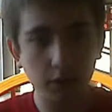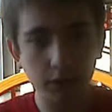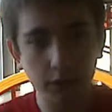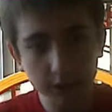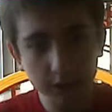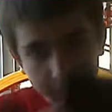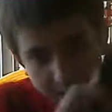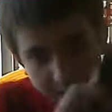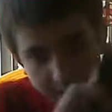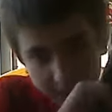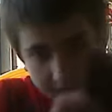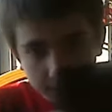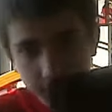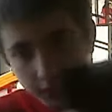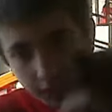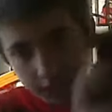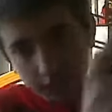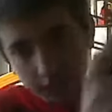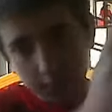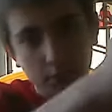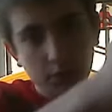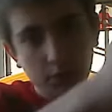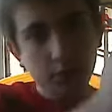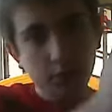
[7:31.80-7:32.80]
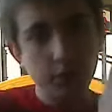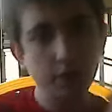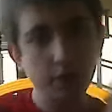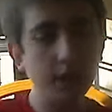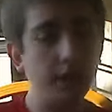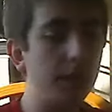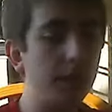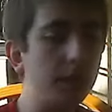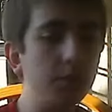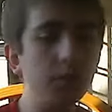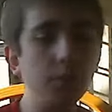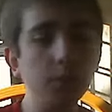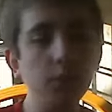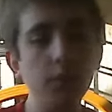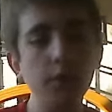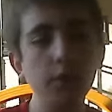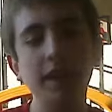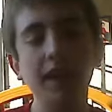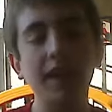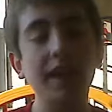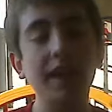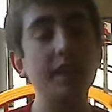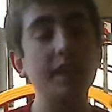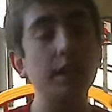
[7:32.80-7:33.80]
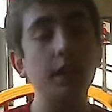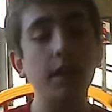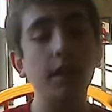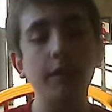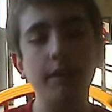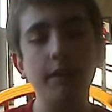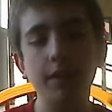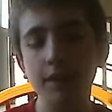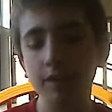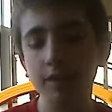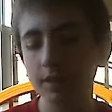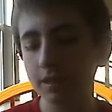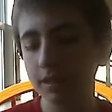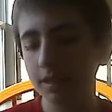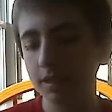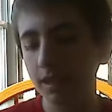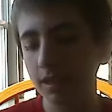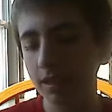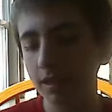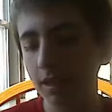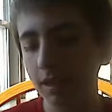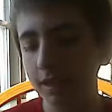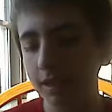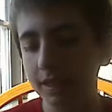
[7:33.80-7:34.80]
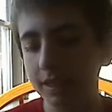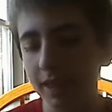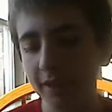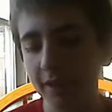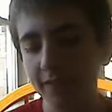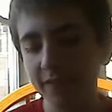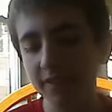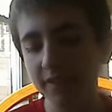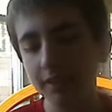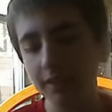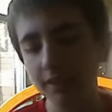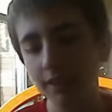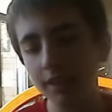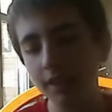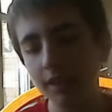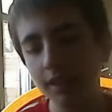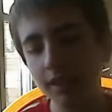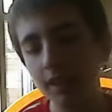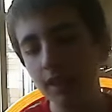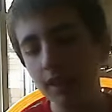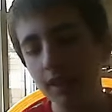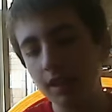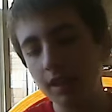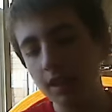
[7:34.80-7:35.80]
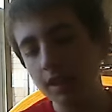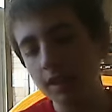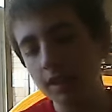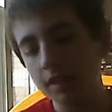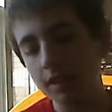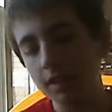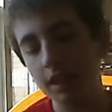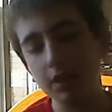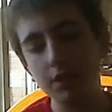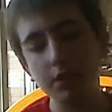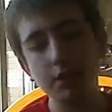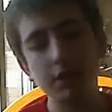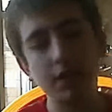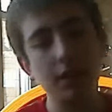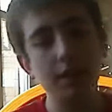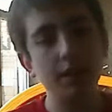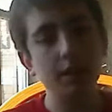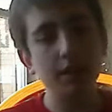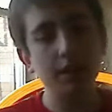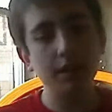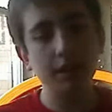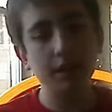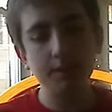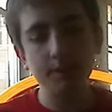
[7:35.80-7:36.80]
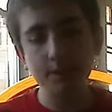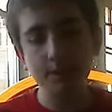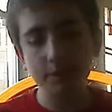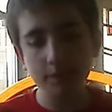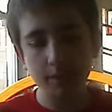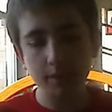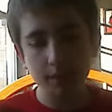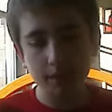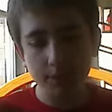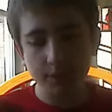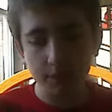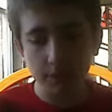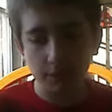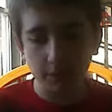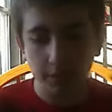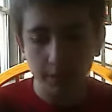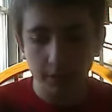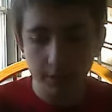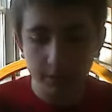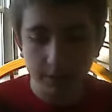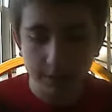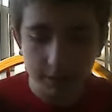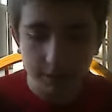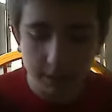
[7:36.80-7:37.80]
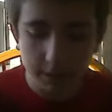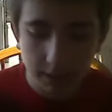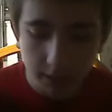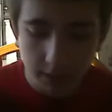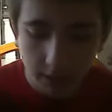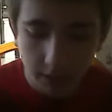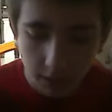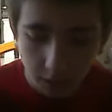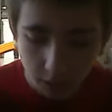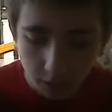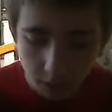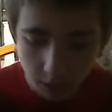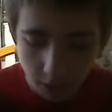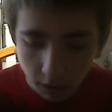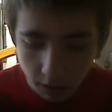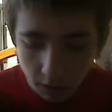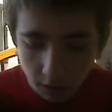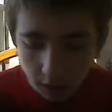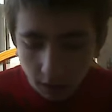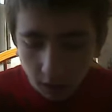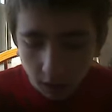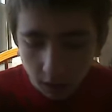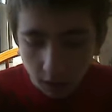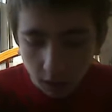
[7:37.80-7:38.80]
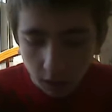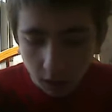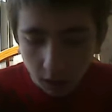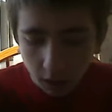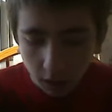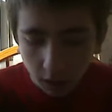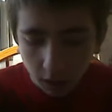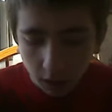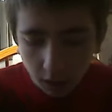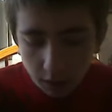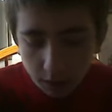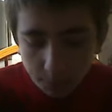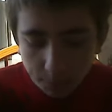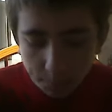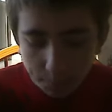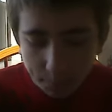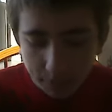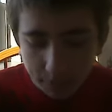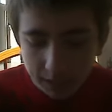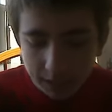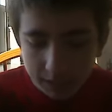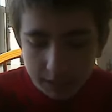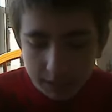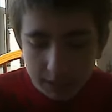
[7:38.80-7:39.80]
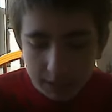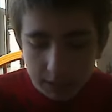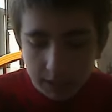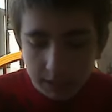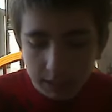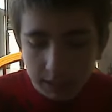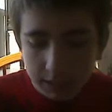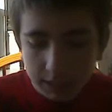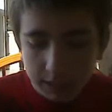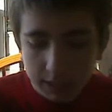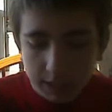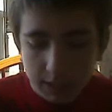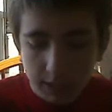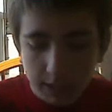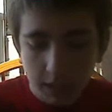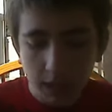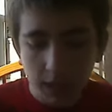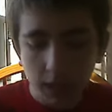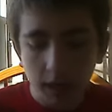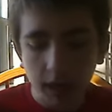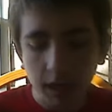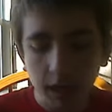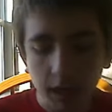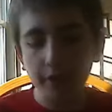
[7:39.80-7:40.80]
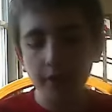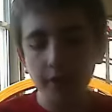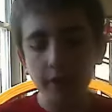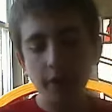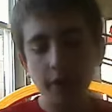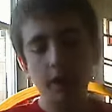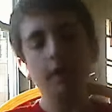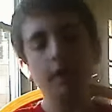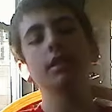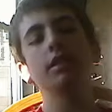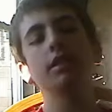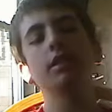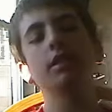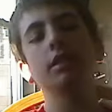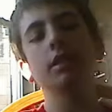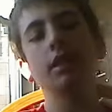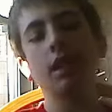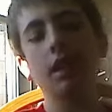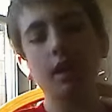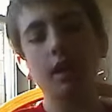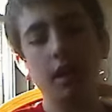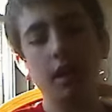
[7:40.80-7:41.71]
go, like, you have to move it, it definitely takes you out of the experience. Now, on a basic, this is